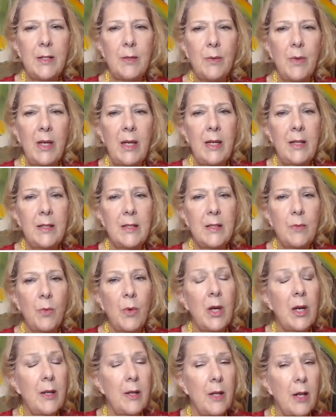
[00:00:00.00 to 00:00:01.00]
It's
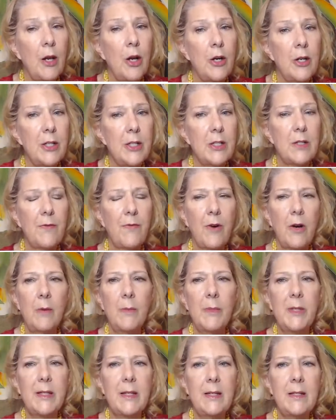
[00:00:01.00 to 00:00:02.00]
one of the largest
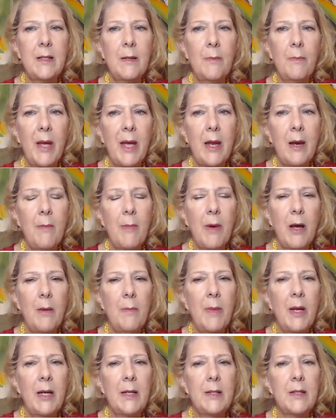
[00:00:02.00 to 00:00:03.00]
pharmacies in
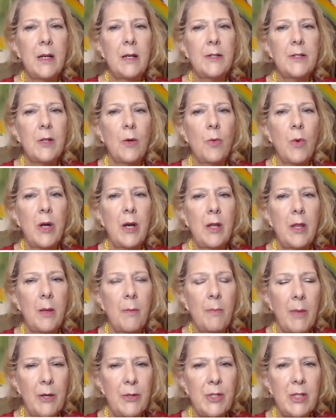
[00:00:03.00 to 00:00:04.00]
Panama, but it's also one
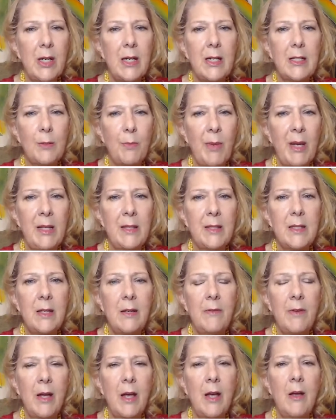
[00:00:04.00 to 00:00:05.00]
of the most
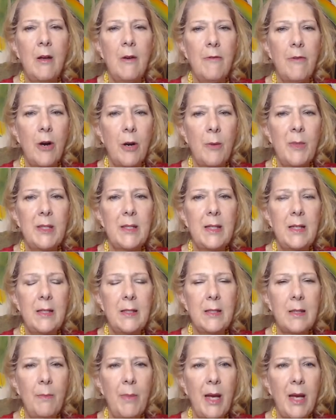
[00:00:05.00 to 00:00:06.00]
expensive
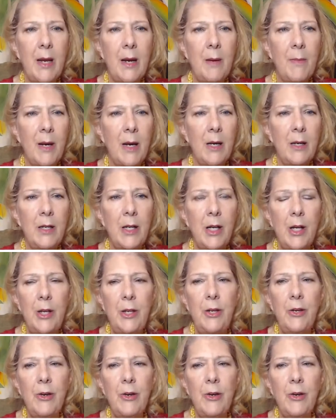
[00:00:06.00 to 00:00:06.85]
pharmacies in Panama.